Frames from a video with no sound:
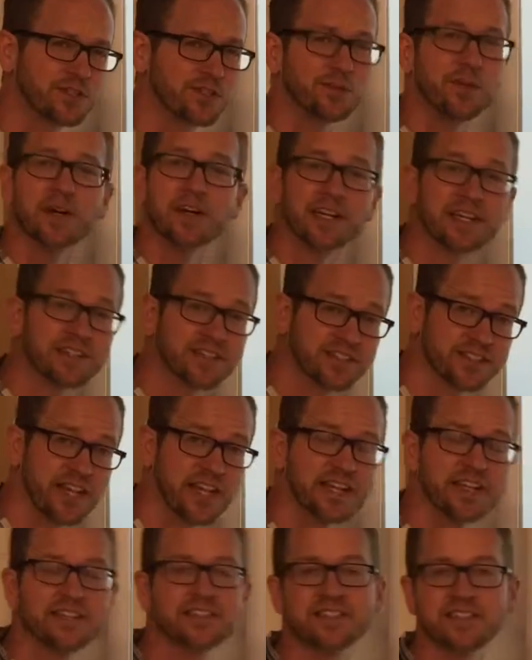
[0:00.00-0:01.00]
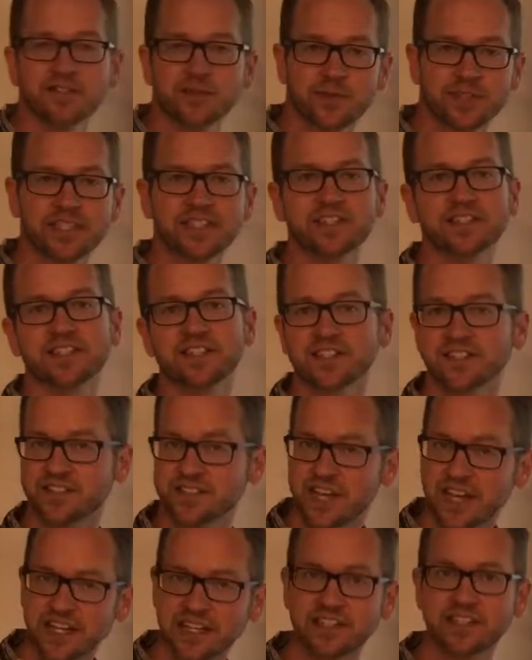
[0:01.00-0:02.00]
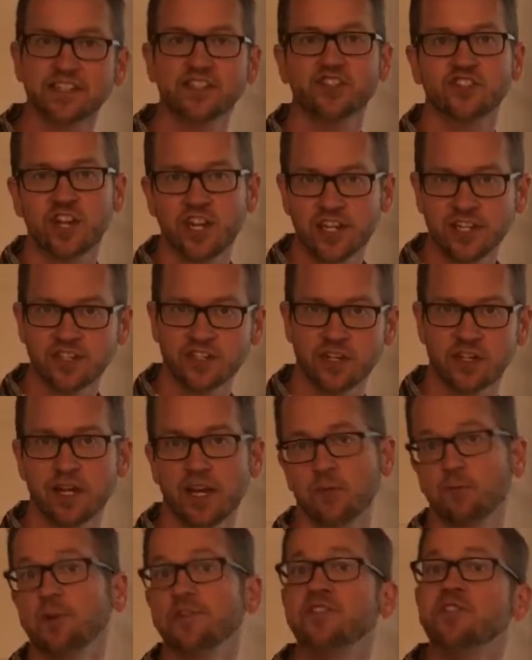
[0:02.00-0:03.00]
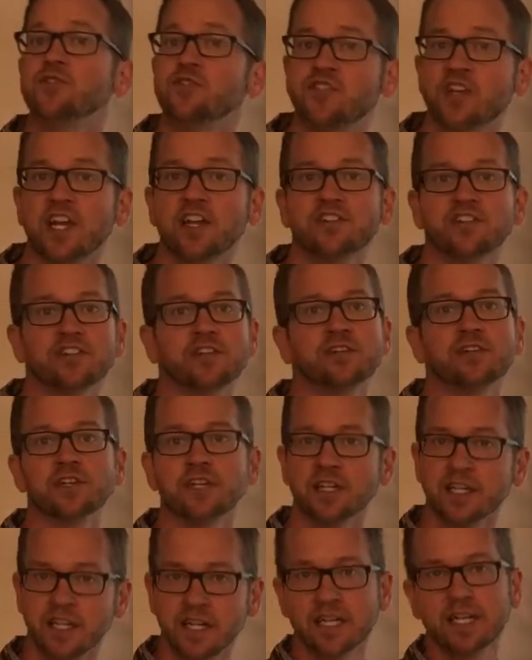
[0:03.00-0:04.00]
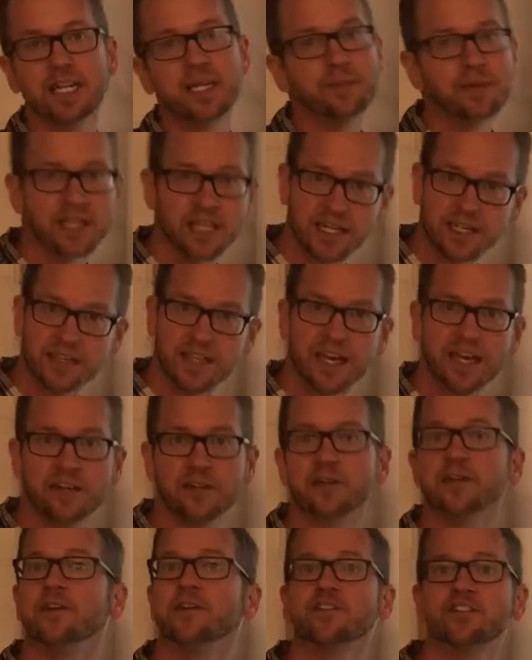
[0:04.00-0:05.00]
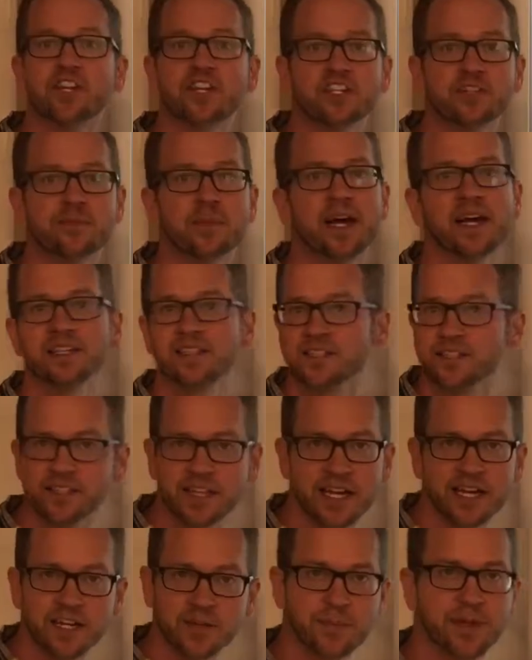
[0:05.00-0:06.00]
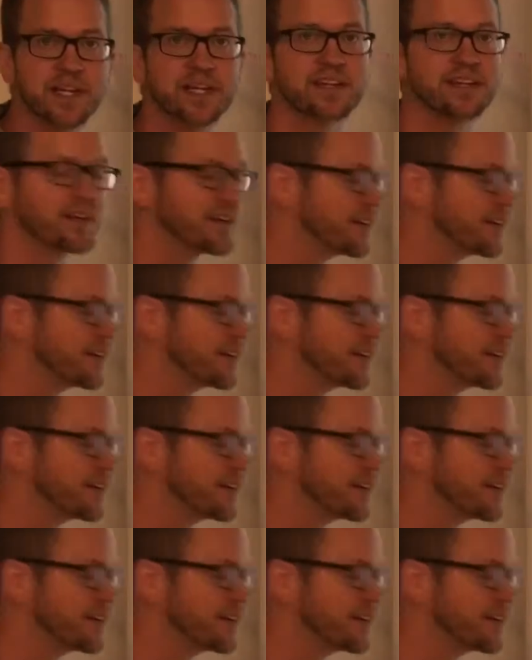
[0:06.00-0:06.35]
Smart Ink settings. It's really just a setting to change, and once you change it, you can keep it like that or change it back, just kind of depending